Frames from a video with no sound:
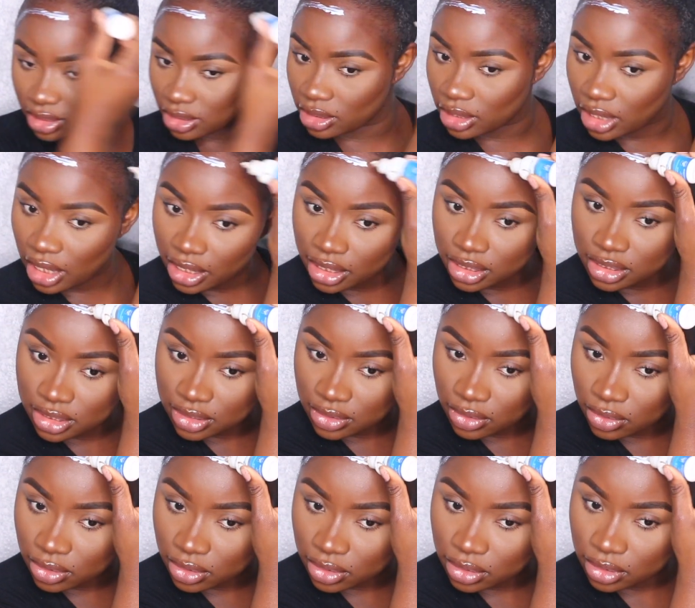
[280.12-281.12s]
the lace
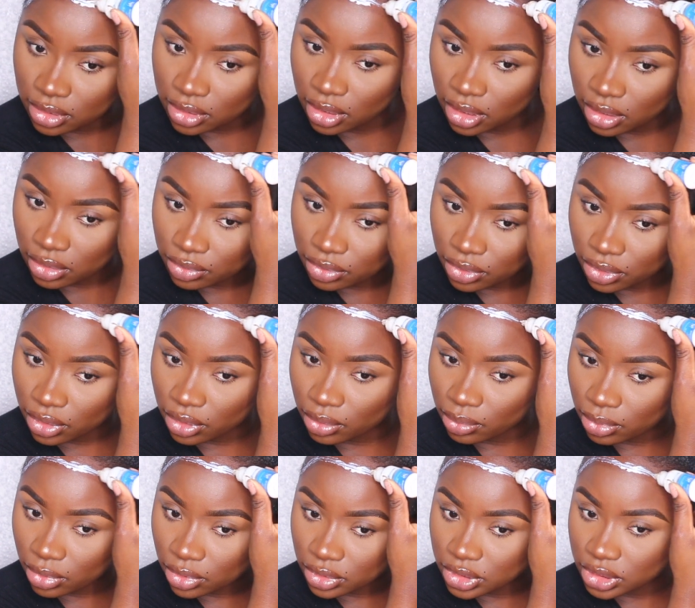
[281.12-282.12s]
on, I'll know
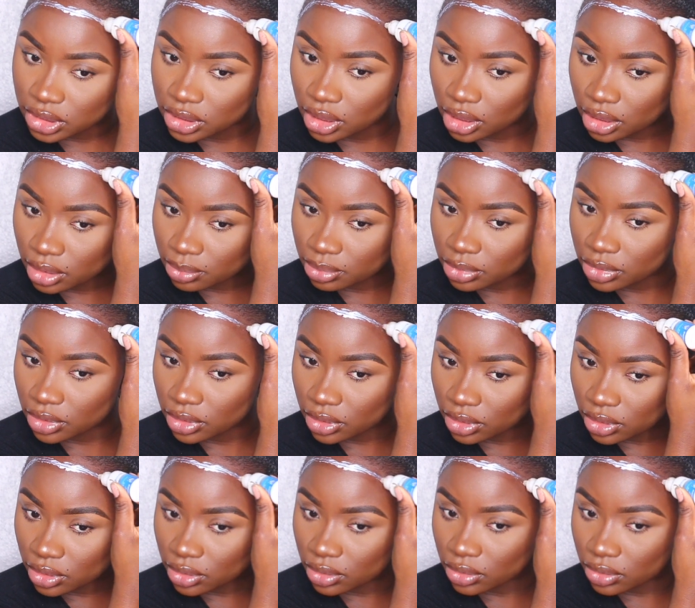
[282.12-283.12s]
what shape
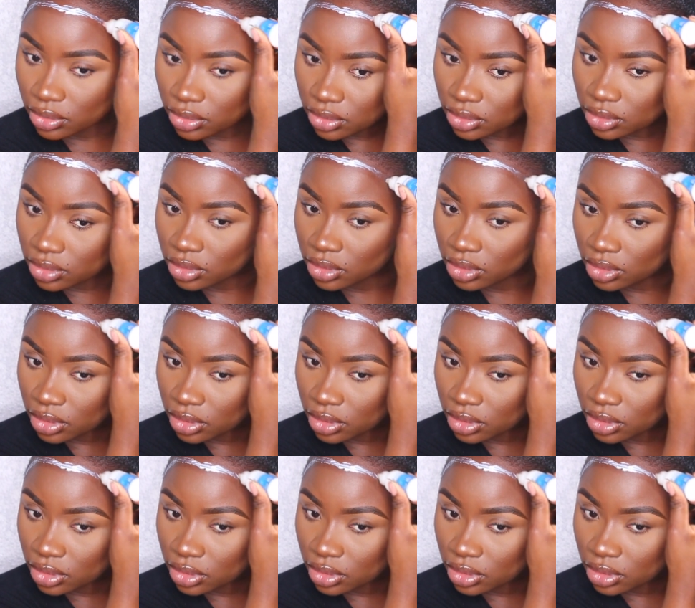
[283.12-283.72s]
to use.